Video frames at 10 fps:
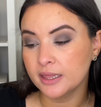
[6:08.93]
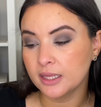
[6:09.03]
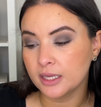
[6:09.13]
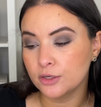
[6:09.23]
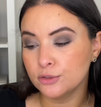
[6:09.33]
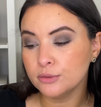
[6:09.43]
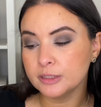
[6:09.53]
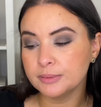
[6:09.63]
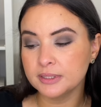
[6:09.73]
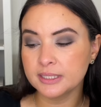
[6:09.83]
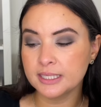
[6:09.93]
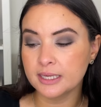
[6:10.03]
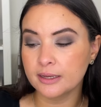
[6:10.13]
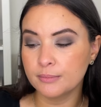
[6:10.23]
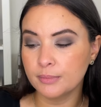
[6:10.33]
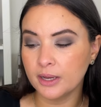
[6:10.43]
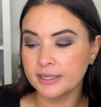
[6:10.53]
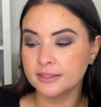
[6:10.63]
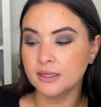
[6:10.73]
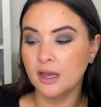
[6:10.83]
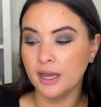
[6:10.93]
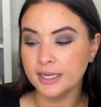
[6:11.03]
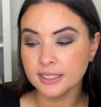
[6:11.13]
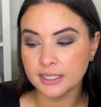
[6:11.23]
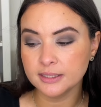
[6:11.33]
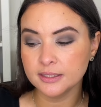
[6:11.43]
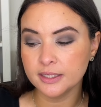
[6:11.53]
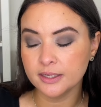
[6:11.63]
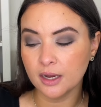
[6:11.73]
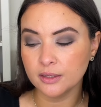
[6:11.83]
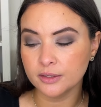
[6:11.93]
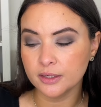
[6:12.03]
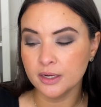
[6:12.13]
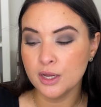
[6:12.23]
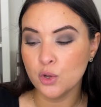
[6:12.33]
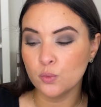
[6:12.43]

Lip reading: the new lipstick that combines high intensity color